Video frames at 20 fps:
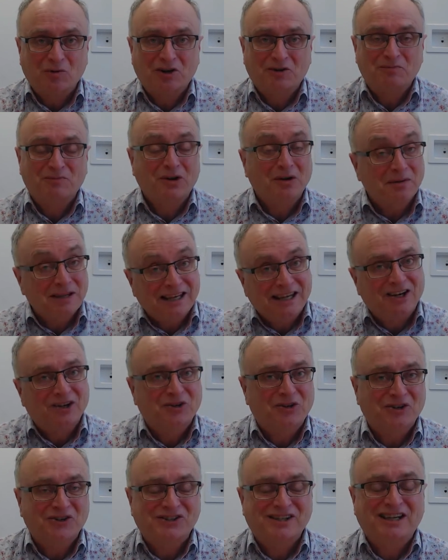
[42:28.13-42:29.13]
to probably get
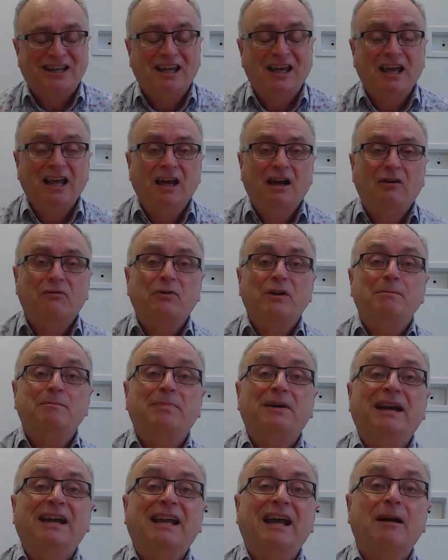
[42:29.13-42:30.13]
across there, if we
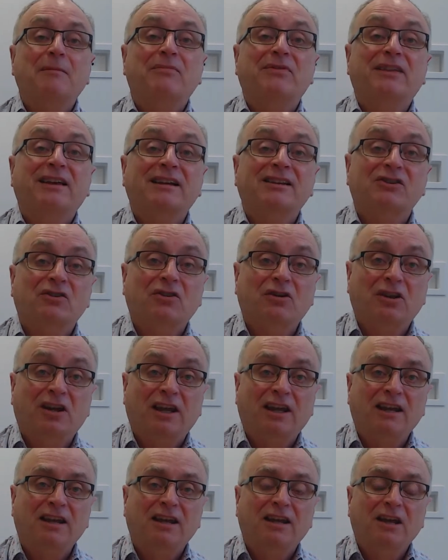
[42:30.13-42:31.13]
pick up things
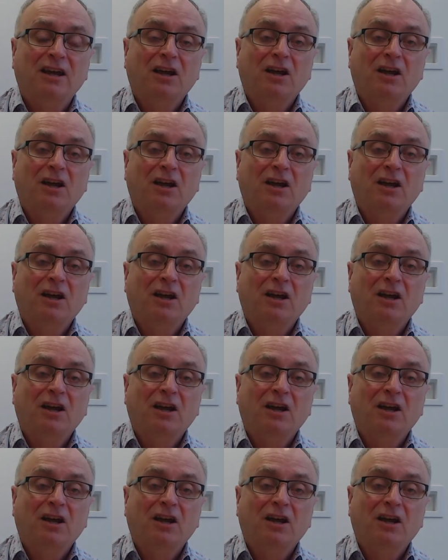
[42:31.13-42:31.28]
early,